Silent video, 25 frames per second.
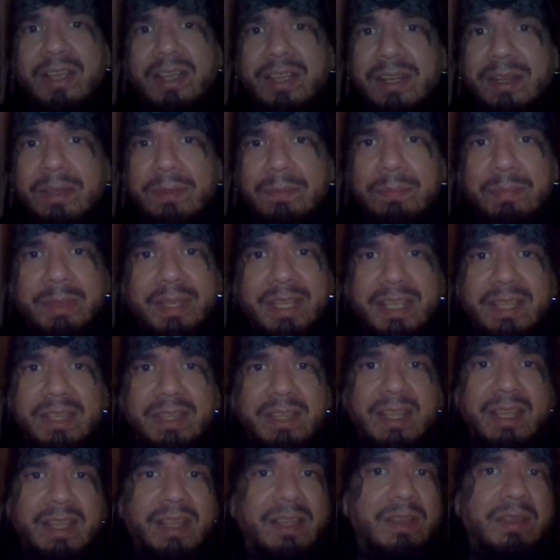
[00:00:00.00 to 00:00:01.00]
going to be
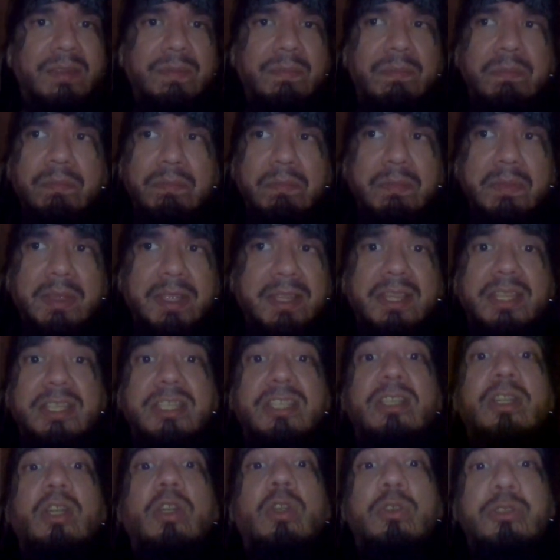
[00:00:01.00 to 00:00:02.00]
the
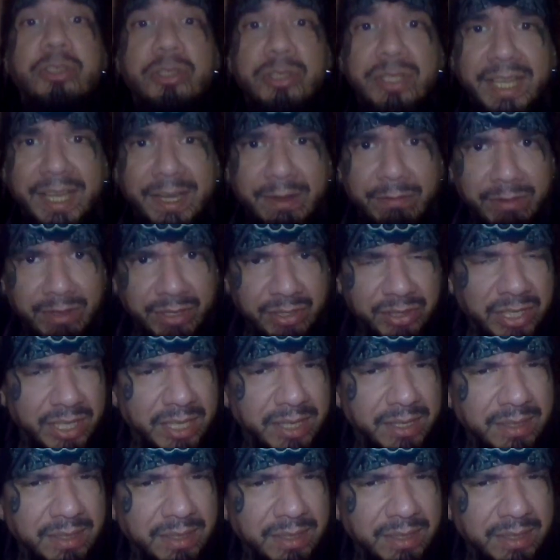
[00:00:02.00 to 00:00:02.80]
solution to everything.